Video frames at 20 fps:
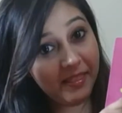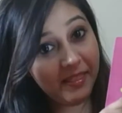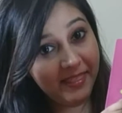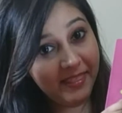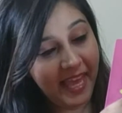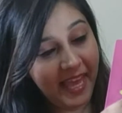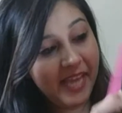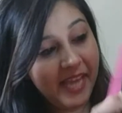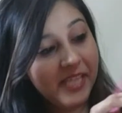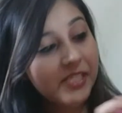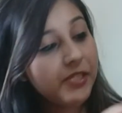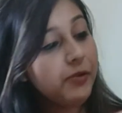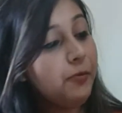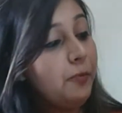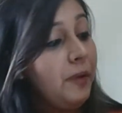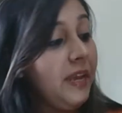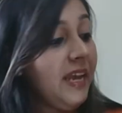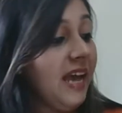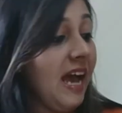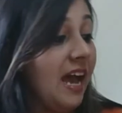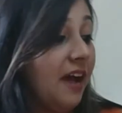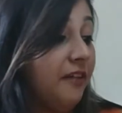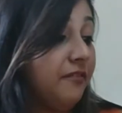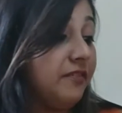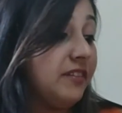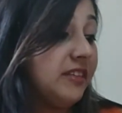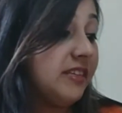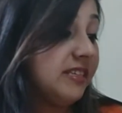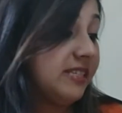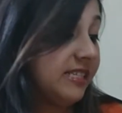Next we have
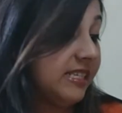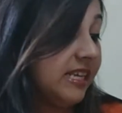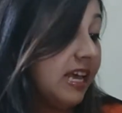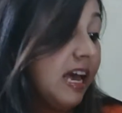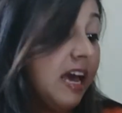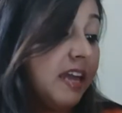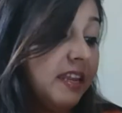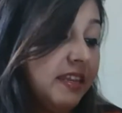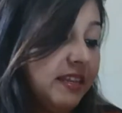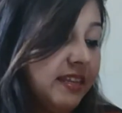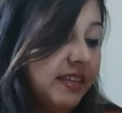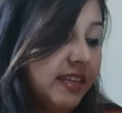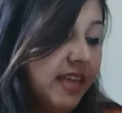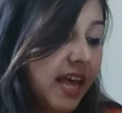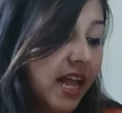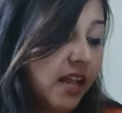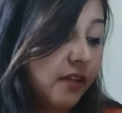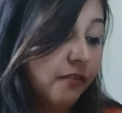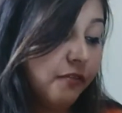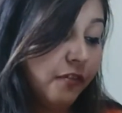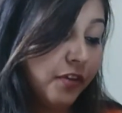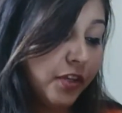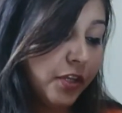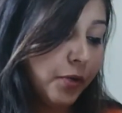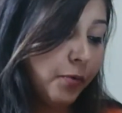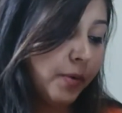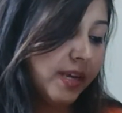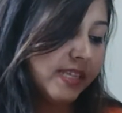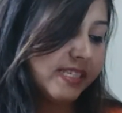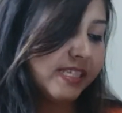this
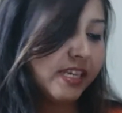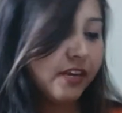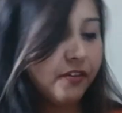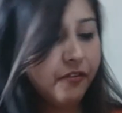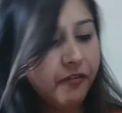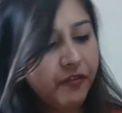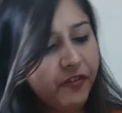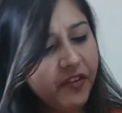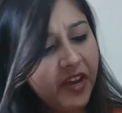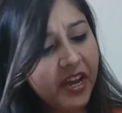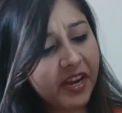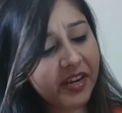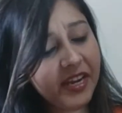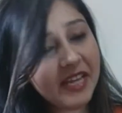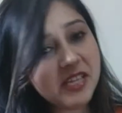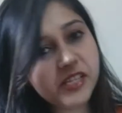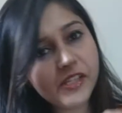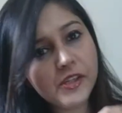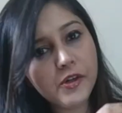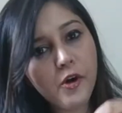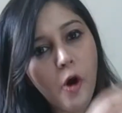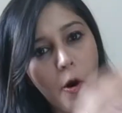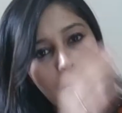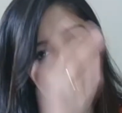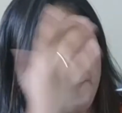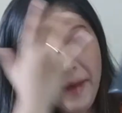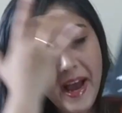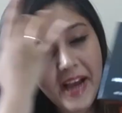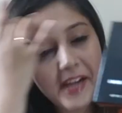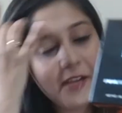NELF USA Fairness
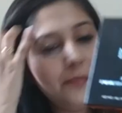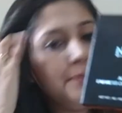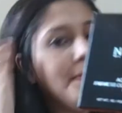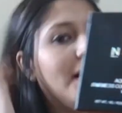Compact